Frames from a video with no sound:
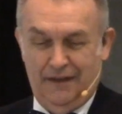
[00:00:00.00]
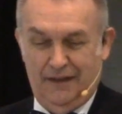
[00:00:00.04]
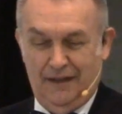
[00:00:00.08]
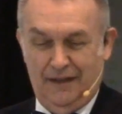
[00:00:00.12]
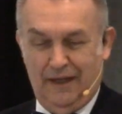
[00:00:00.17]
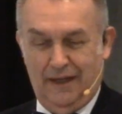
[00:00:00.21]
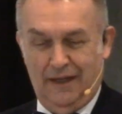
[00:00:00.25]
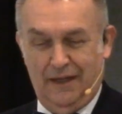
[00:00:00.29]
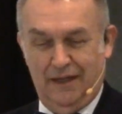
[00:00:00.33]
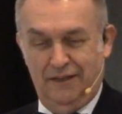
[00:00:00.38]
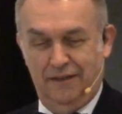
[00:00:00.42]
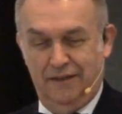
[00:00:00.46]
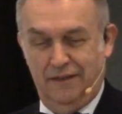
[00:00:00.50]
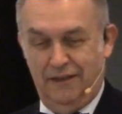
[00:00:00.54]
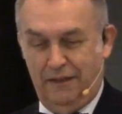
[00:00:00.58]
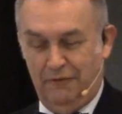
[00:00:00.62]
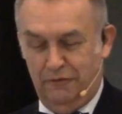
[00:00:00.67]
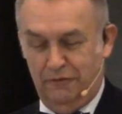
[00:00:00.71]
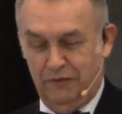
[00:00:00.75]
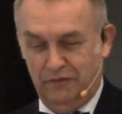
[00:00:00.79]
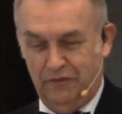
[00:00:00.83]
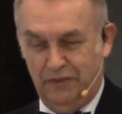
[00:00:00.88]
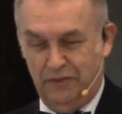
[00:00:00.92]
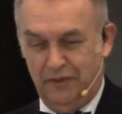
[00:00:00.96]
And
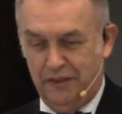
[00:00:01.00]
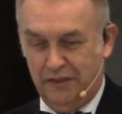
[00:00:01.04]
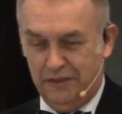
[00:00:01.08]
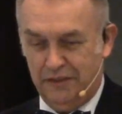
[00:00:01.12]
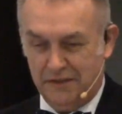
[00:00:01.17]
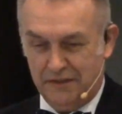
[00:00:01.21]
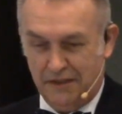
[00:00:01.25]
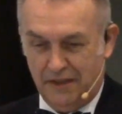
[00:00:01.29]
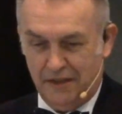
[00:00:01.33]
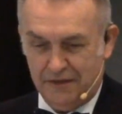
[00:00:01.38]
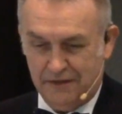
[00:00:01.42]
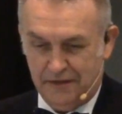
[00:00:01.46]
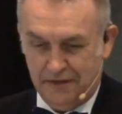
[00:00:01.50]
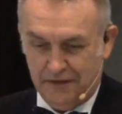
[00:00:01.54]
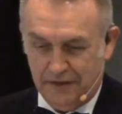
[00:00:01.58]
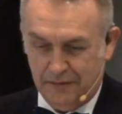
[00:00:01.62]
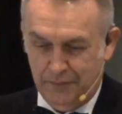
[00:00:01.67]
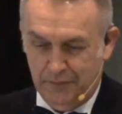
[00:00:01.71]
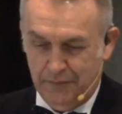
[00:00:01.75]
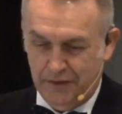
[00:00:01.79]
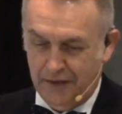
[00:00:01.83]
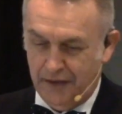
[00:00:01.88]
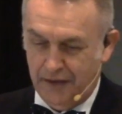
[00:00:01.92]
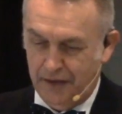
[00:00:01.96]
that was very disgusting
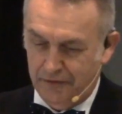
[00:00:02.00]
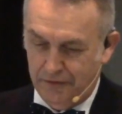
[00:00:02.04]
to me.